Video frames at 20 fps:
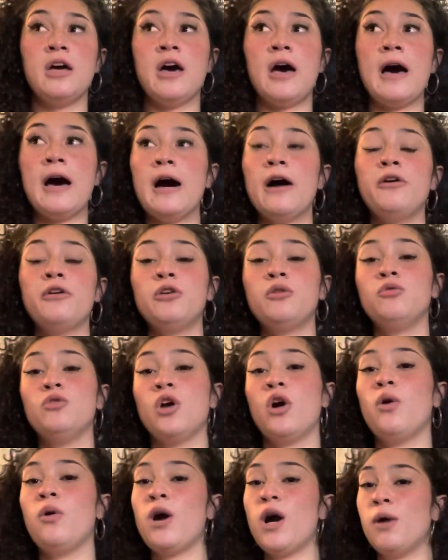How you
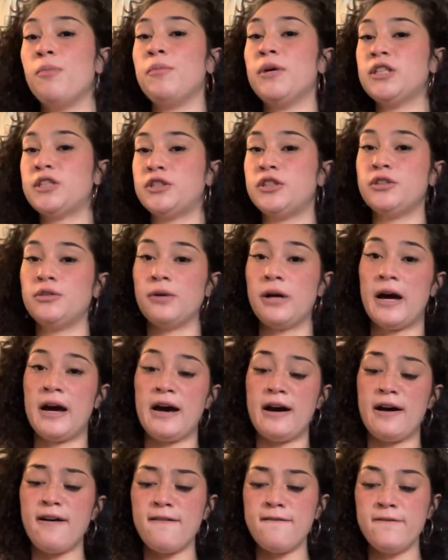know how much you
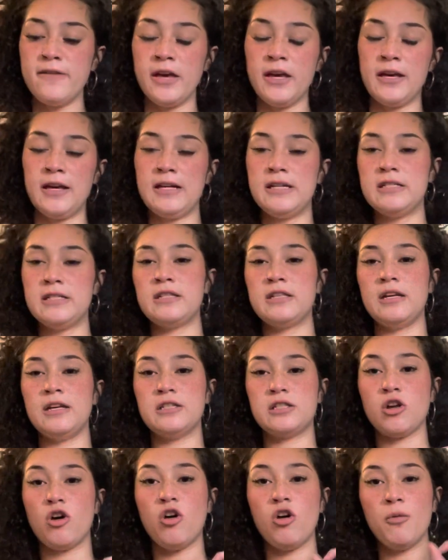have is
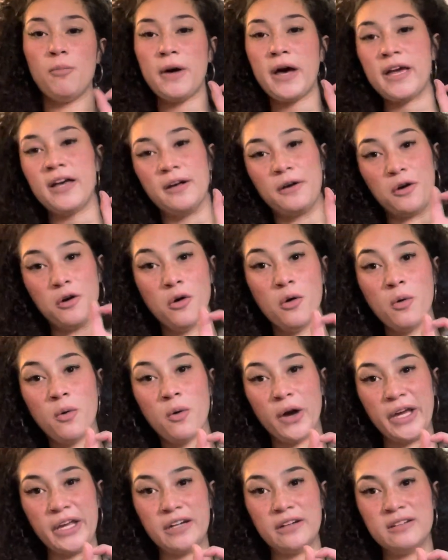it's all by a
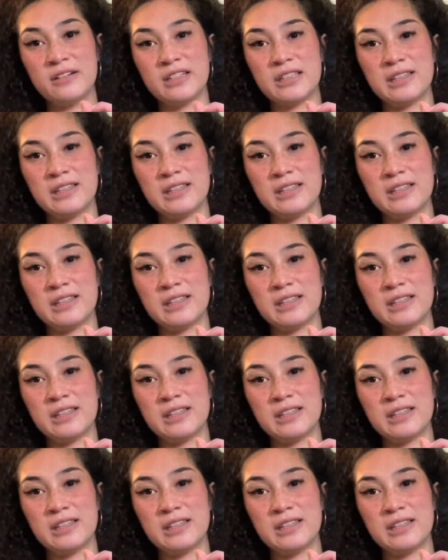coin.